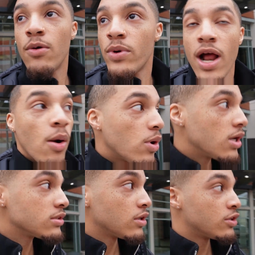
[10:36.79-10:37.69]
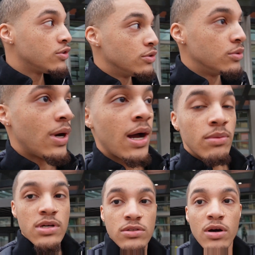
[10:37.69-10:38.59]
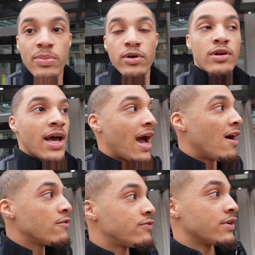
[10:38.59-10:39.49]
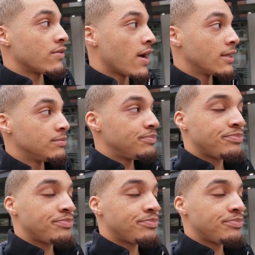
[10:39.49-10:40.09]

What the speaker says: What I was gonna do, I was gonna put on an outfit, right?